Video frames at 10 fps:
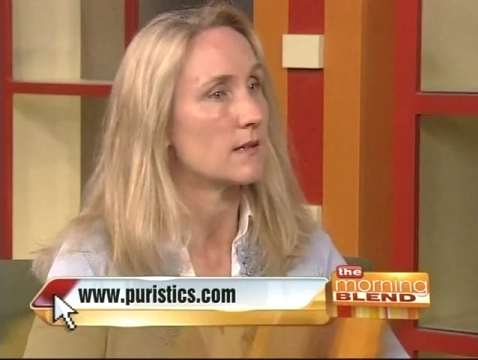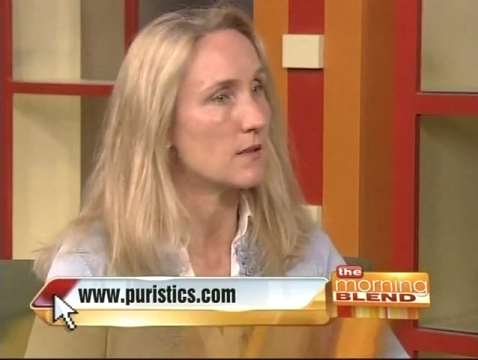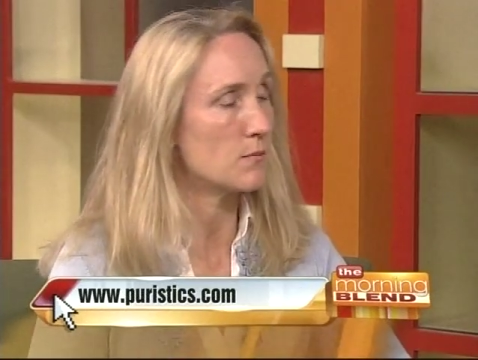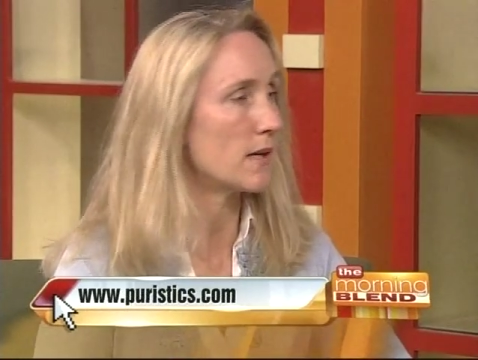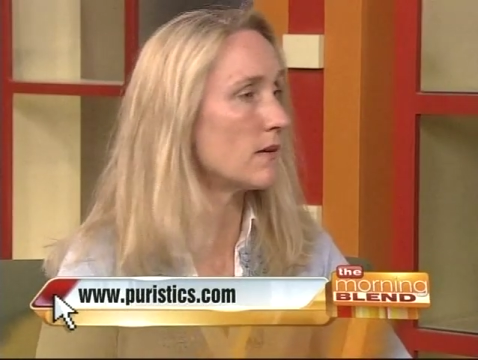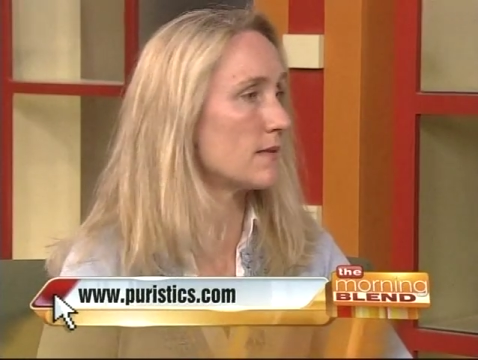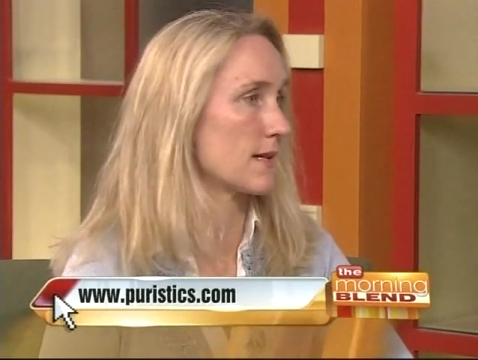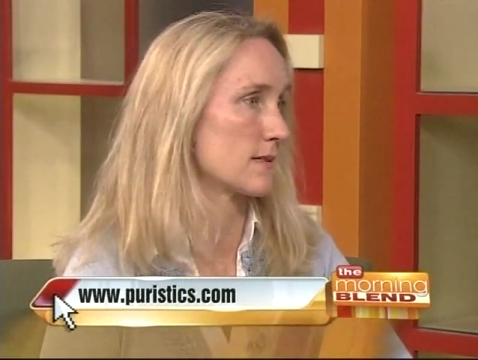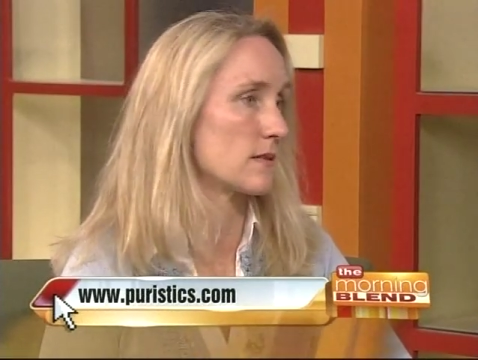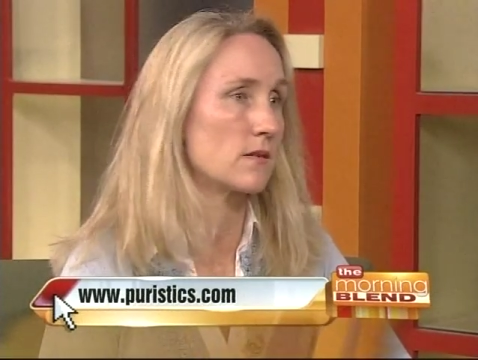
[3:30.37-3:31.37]
compared
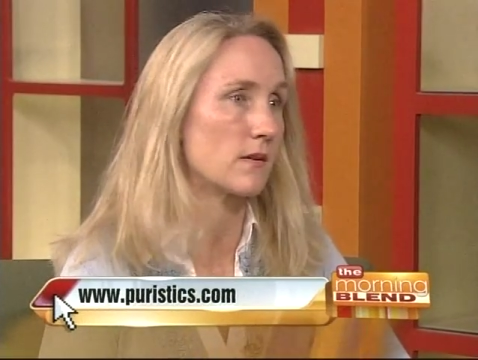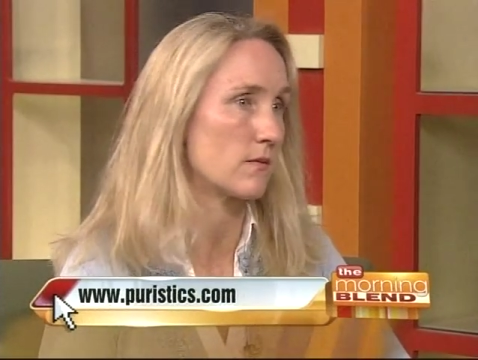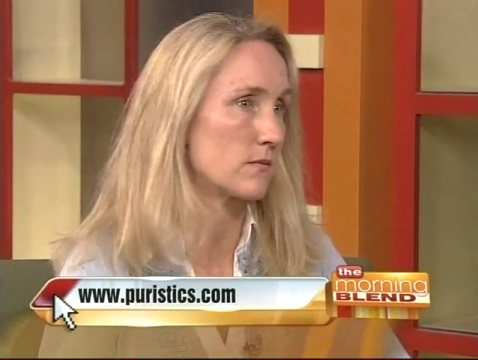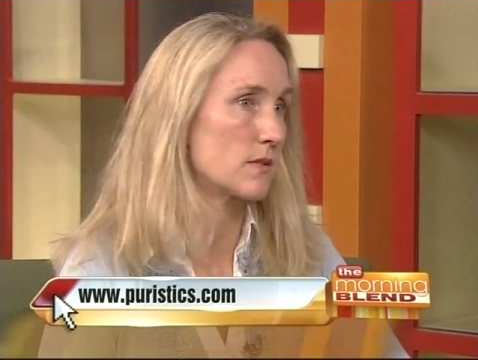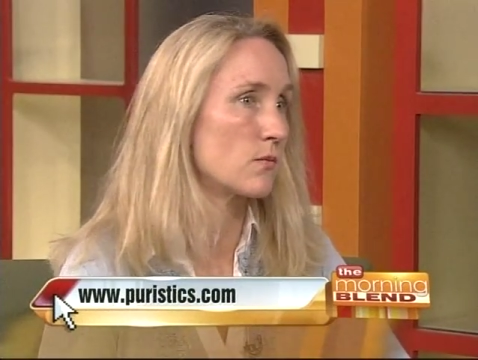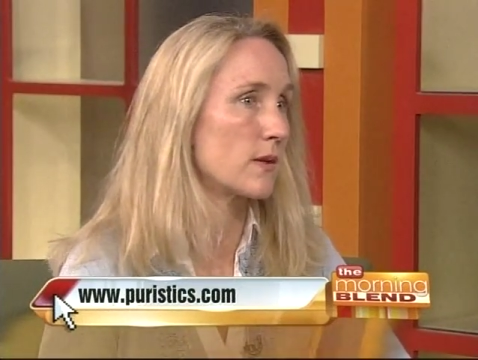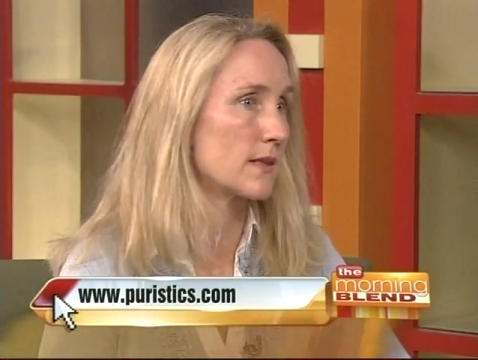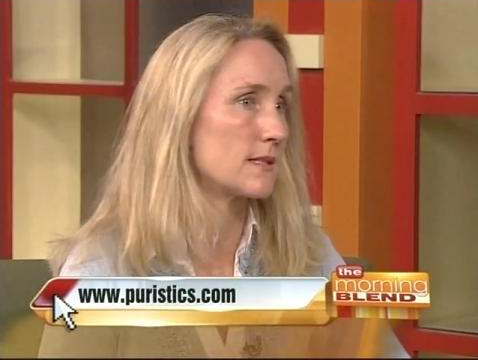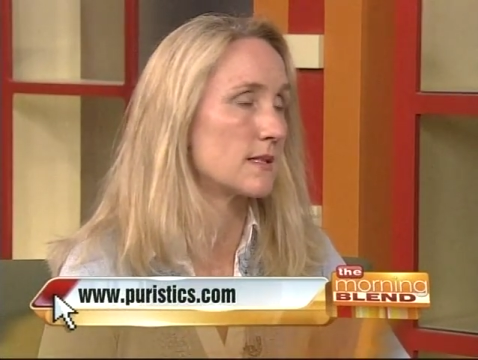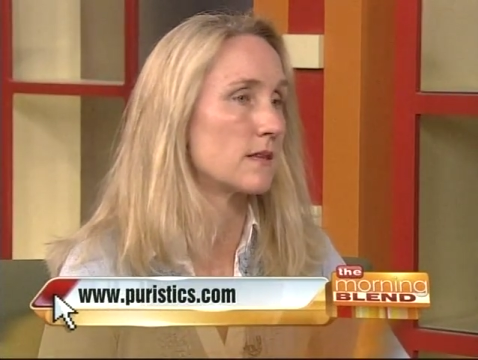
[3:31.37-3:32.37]
that to
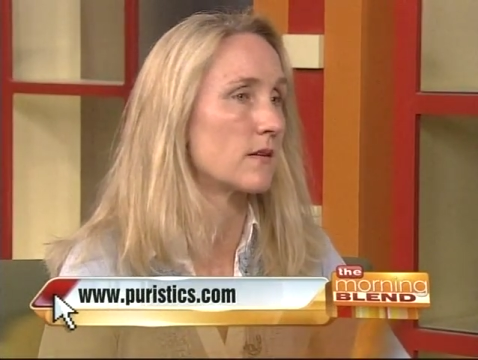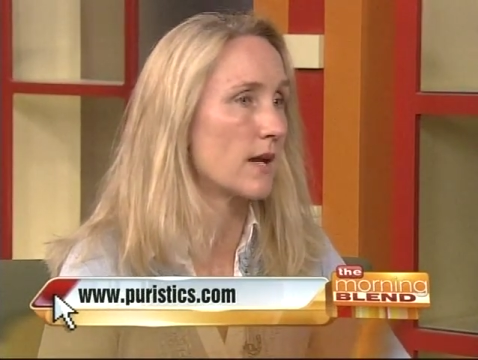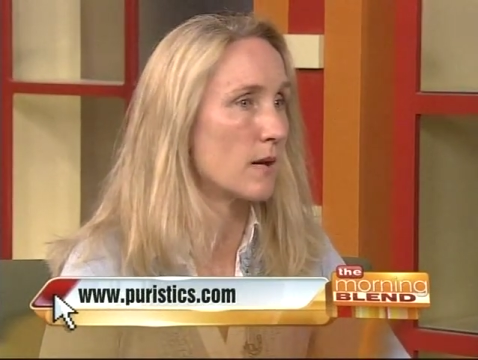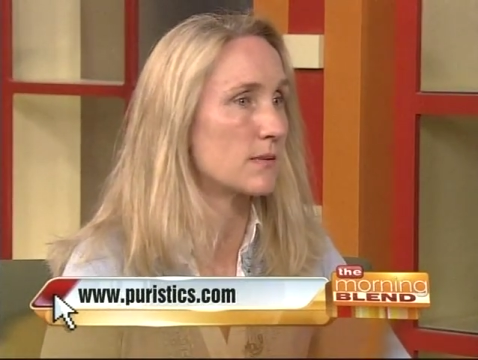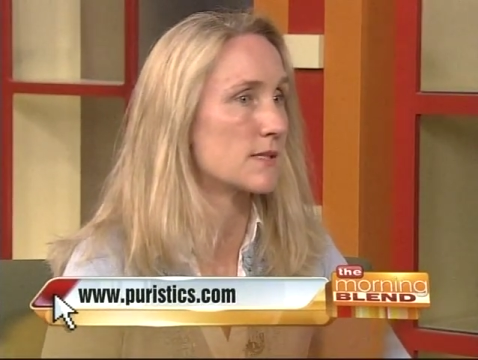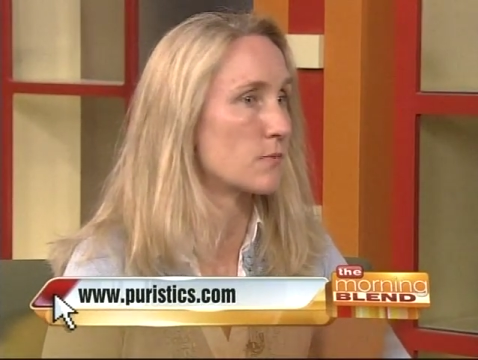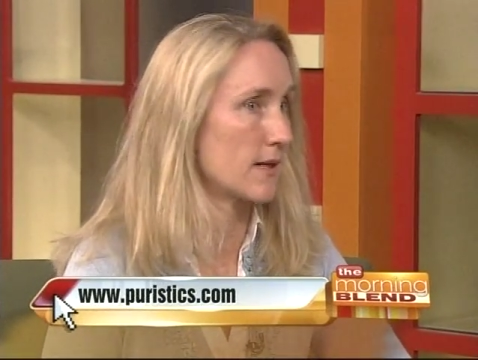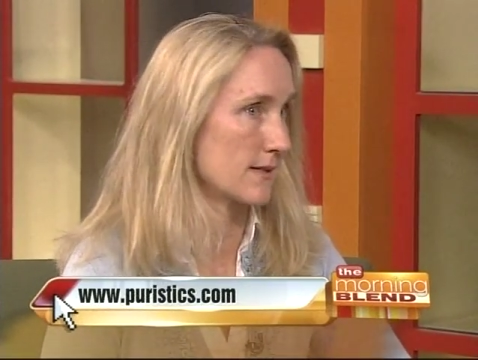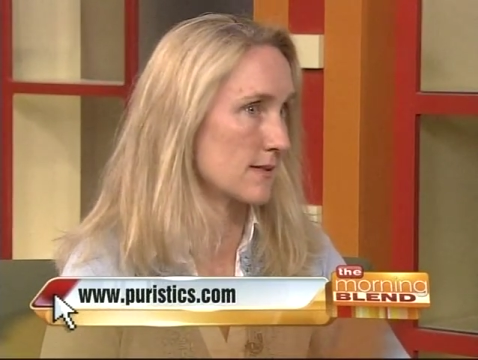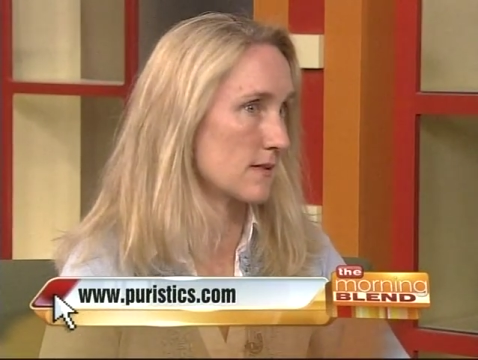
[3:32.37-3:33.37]
what they did in their habits and
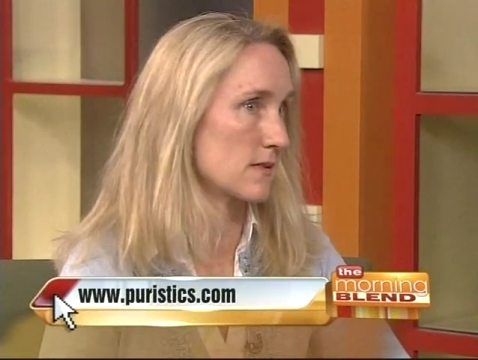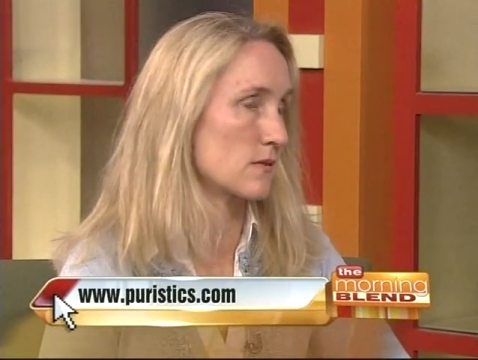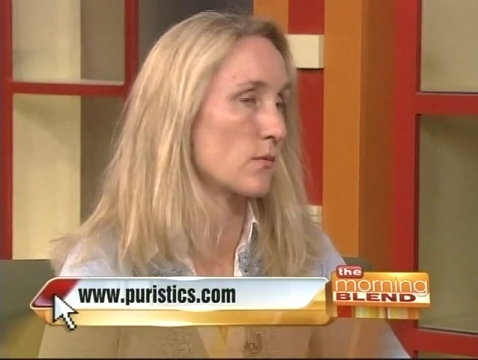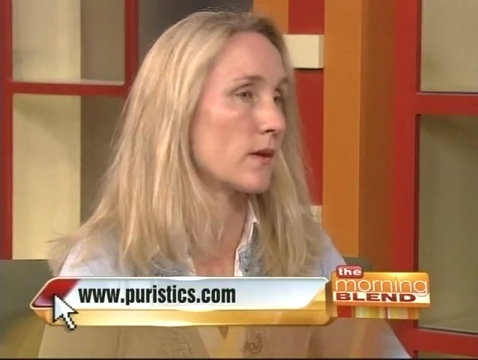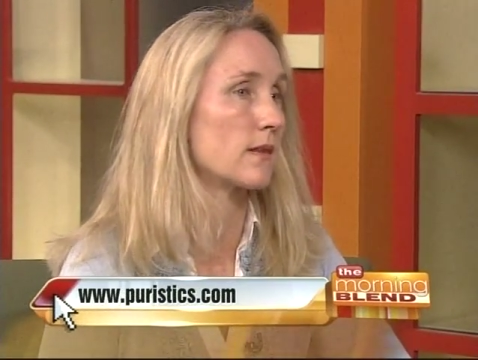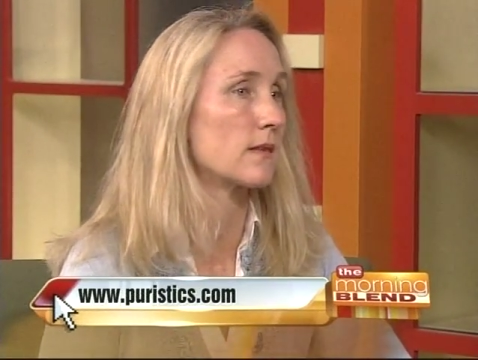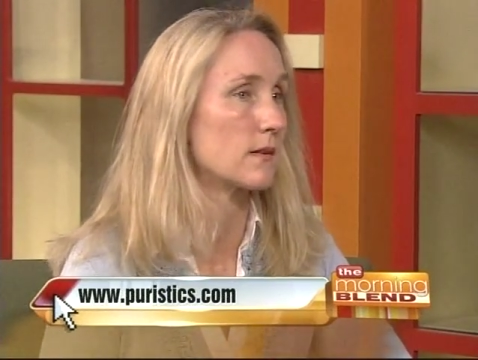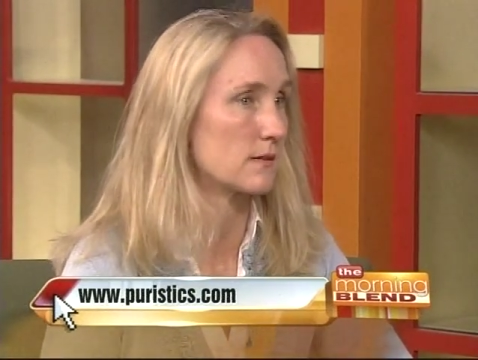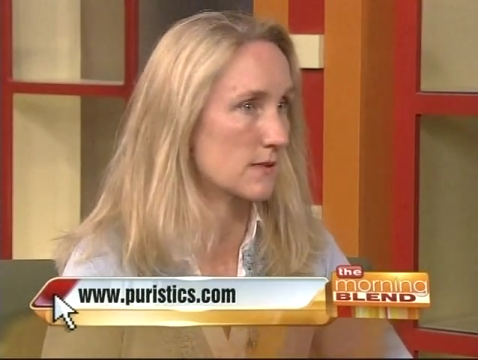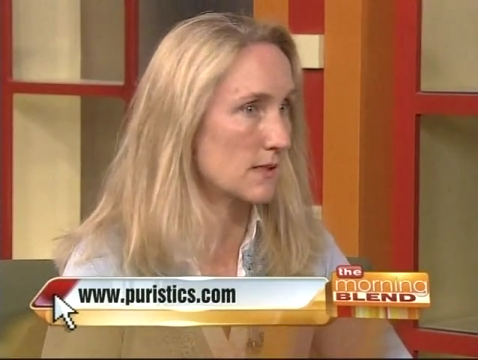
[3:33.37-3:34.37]
practices with
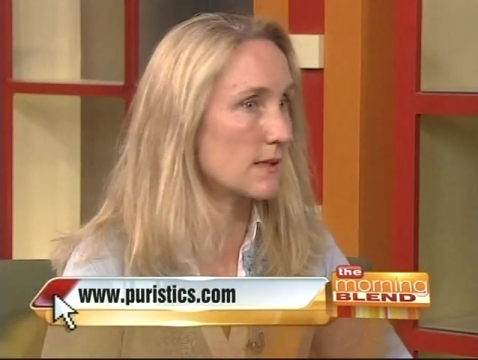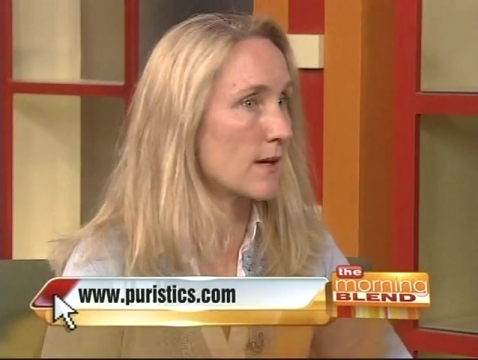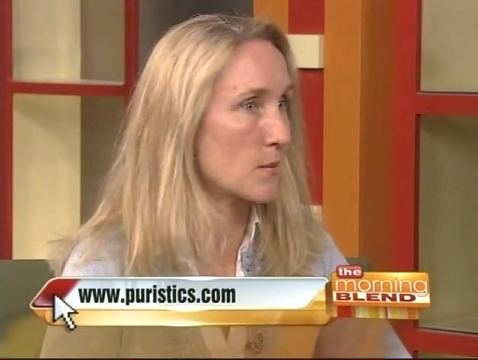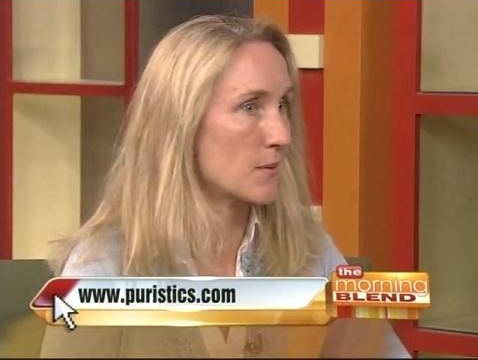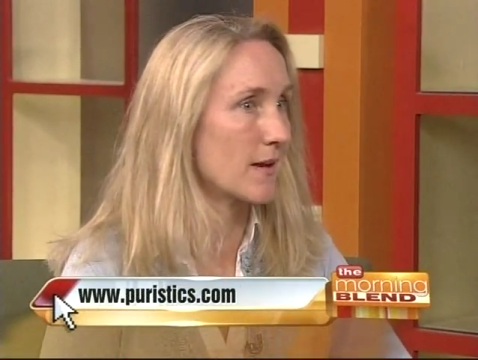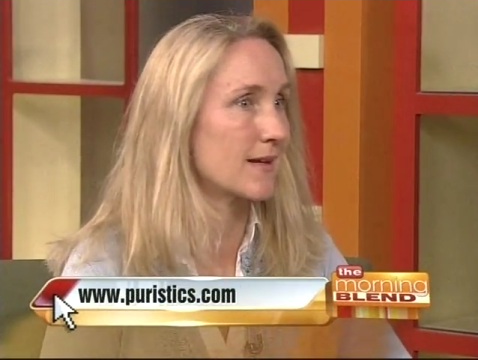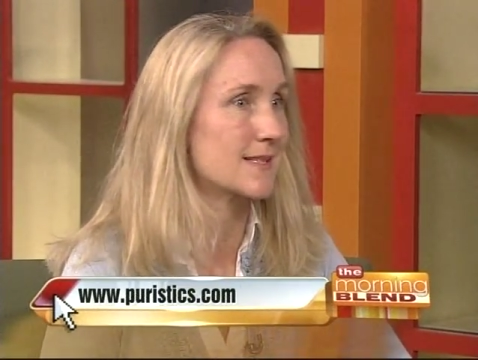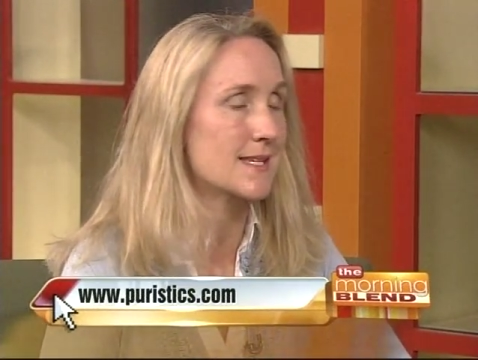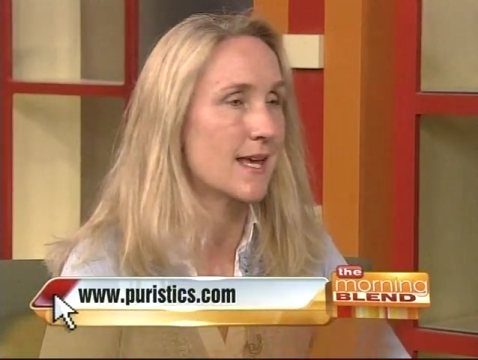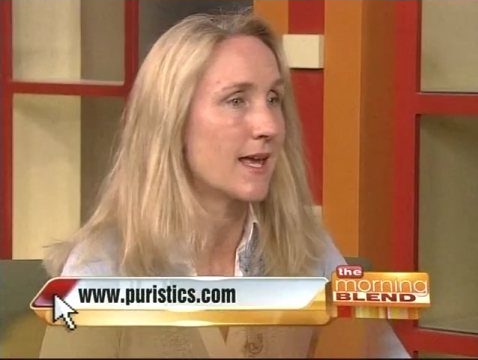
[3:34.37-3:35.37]
skincare
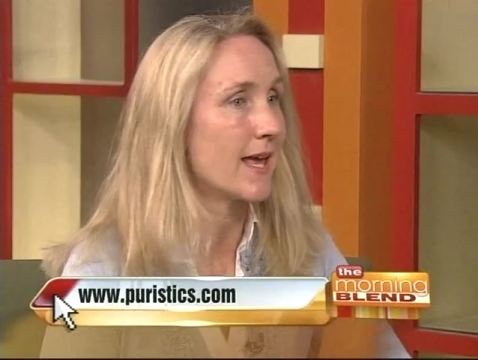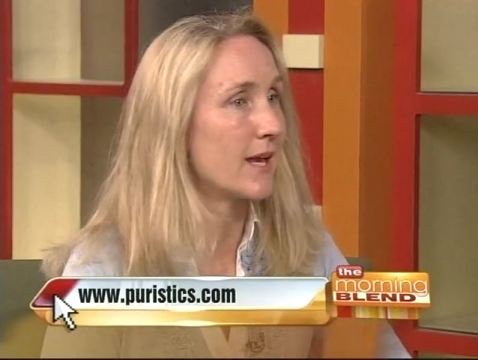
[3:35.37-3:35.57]
products.